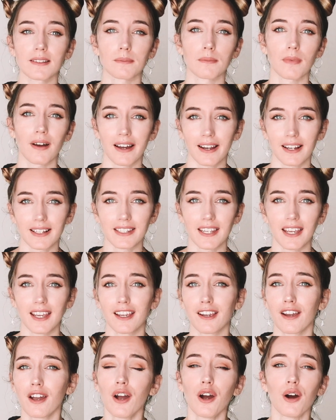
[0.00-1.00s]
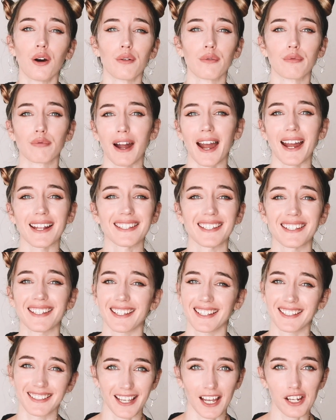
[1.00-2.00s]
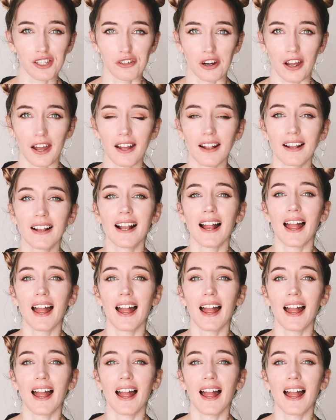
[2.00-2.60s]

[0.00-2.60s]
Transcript: marketing, writing, etc.